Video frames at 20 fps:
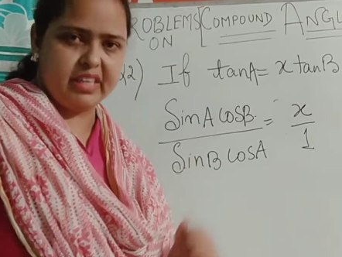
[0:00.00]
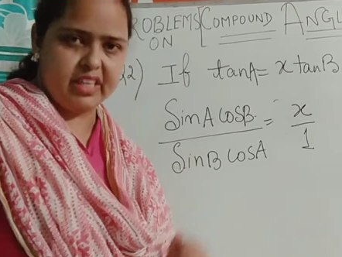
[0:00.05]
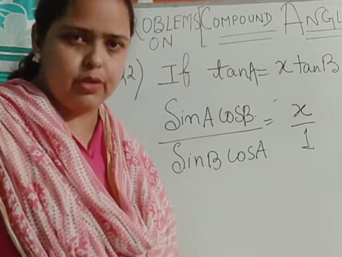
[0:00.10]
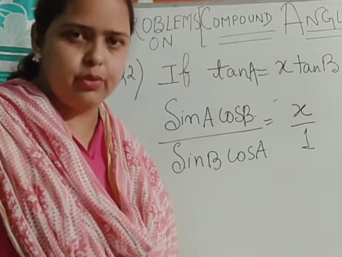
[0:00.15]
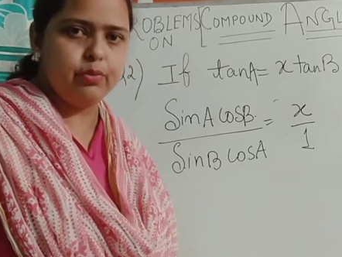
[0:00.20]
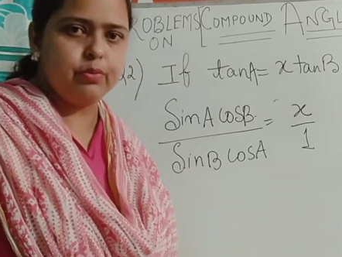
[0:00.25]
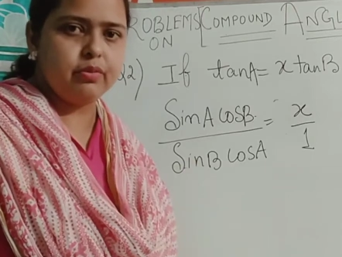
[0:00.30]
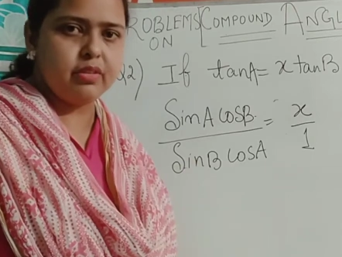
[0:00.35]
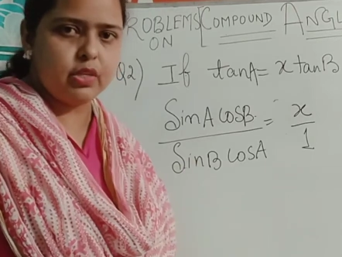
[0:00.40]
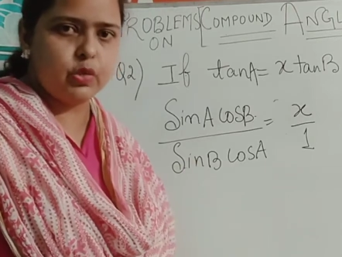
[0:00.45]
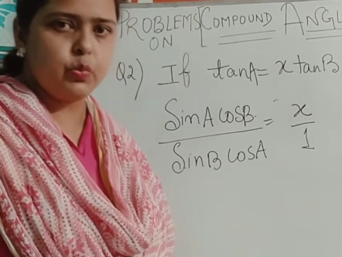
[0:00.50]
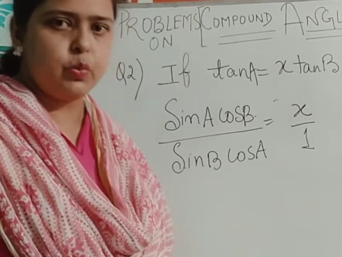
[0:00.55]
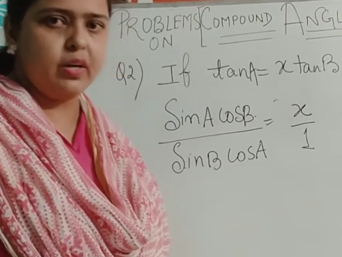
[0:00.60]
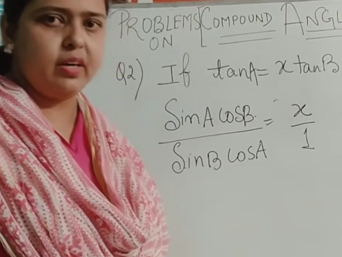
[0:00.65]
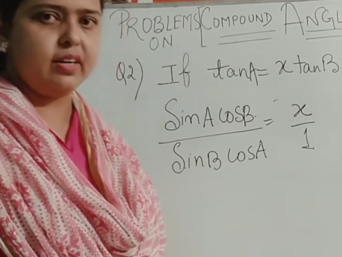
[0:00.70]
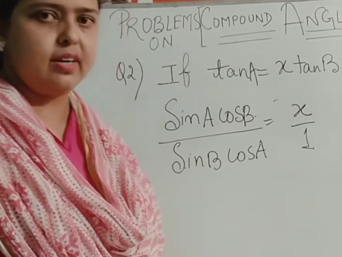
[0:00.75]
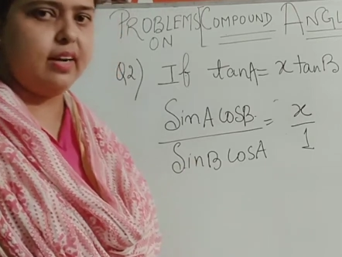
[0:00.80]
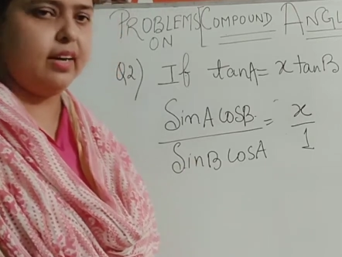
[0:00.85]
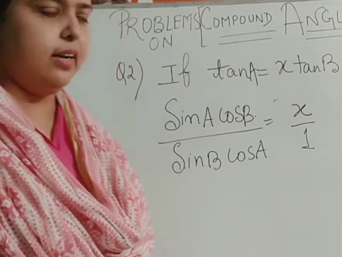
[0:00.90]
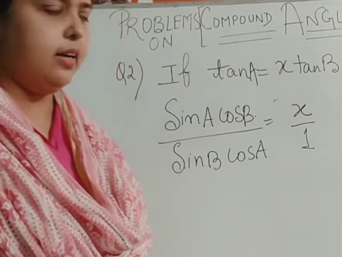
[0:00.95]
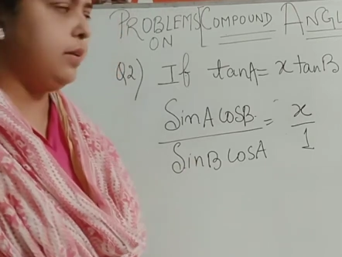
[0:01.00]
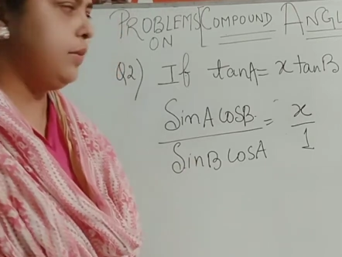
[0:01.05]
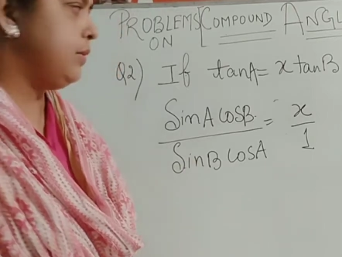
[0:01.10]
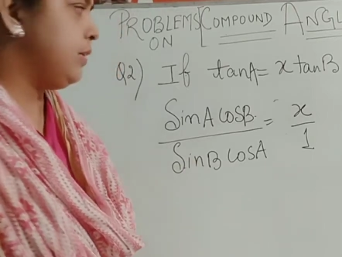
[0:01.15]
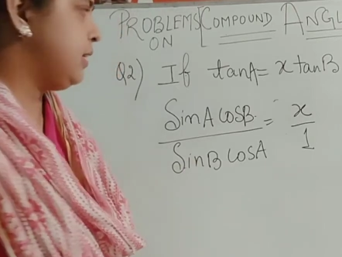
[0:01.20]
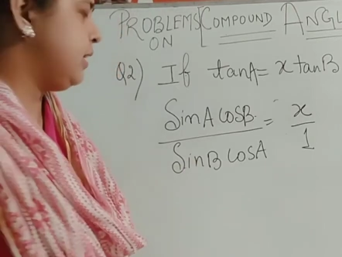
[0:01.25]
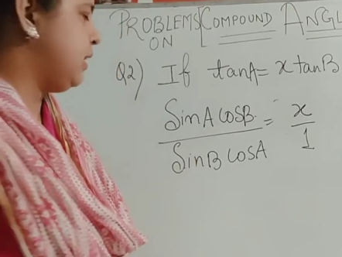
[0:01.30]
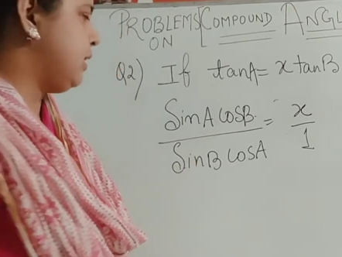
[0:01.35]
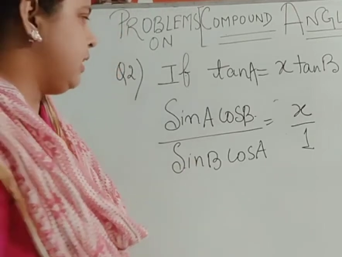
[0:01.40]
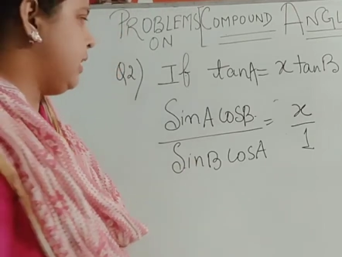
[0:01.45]
you this one clear.
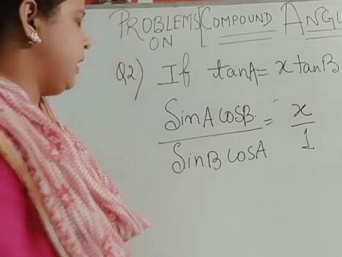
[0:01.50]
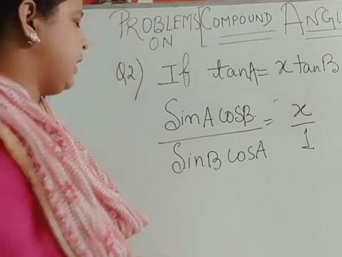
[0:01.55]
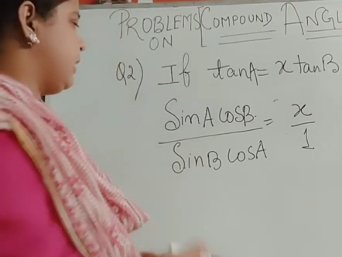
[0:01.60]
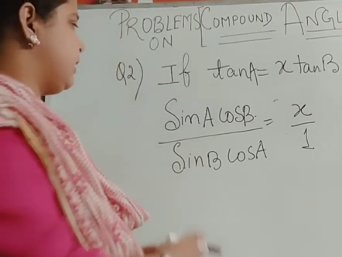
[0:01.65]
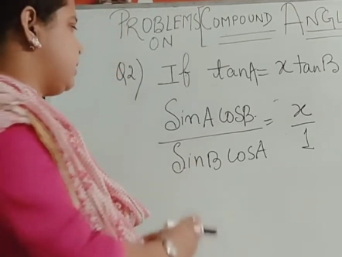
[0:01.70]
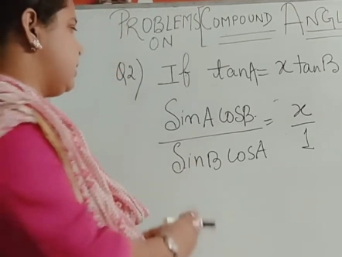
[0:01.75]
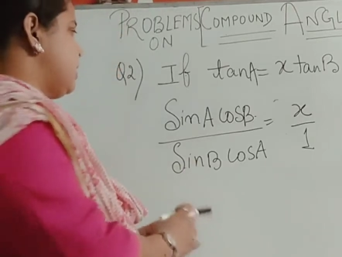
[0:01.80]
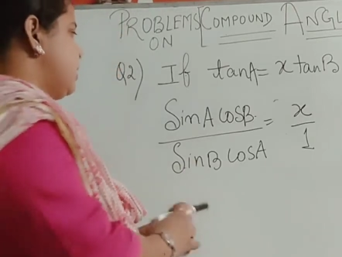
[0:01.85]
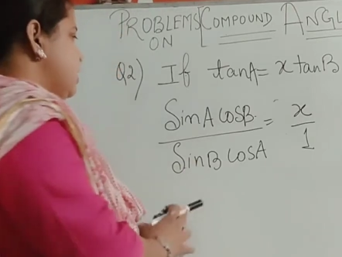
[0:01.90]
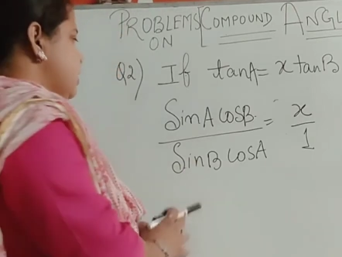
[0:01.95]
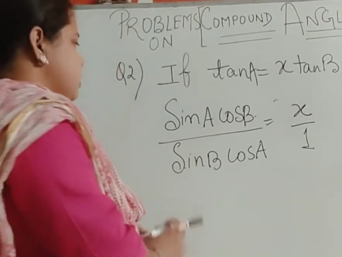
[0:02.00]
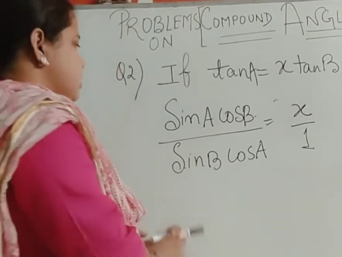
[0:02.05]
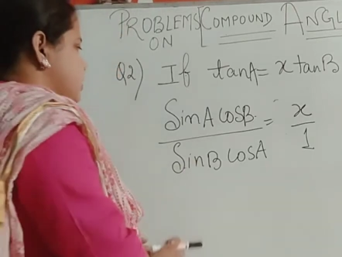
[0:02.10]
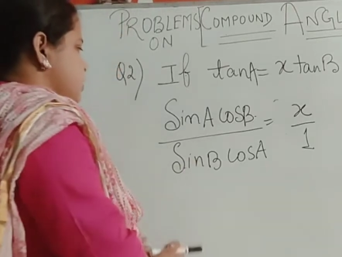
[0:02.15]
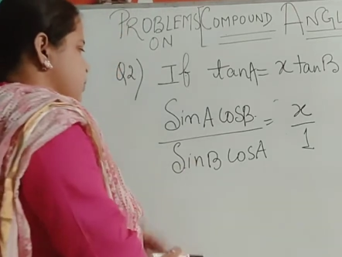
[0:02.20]
Correct. So